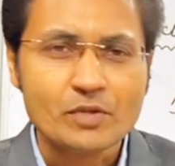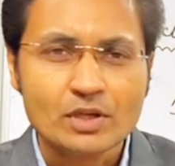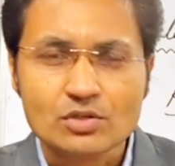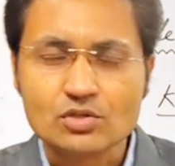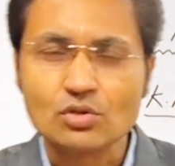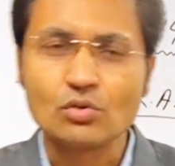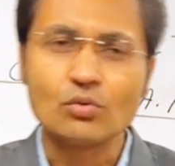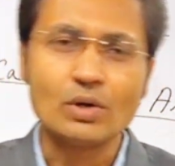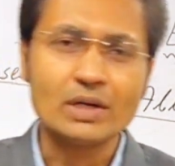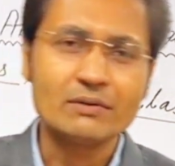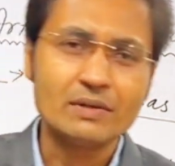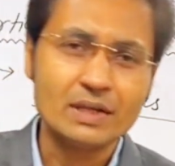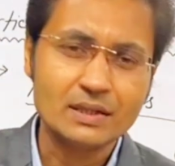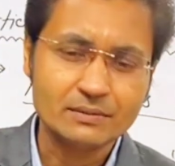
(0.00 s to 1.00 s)
So
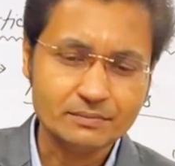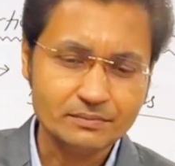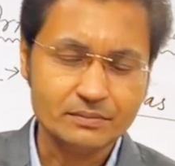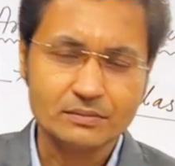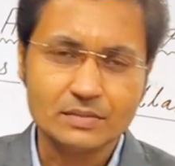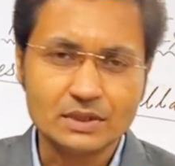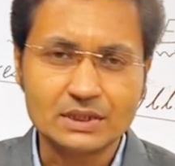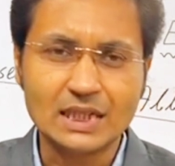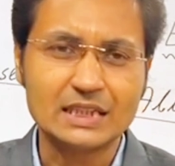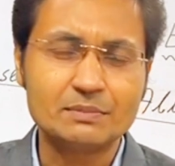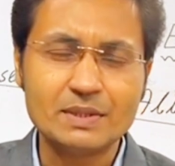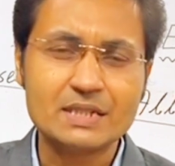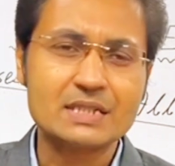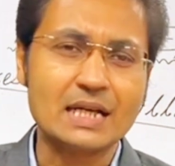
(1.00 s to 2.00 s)
whatever
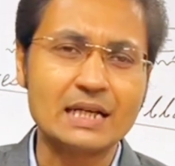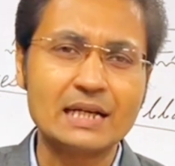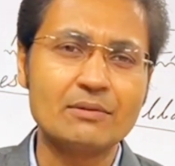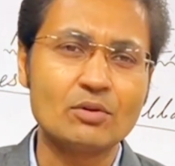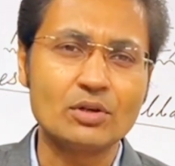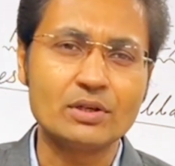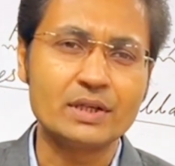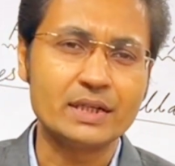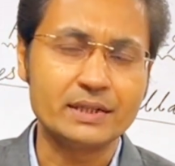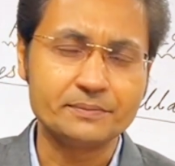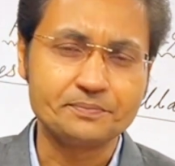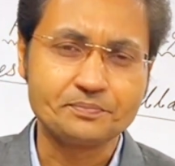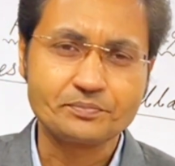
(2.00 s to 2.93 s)
judgments I have already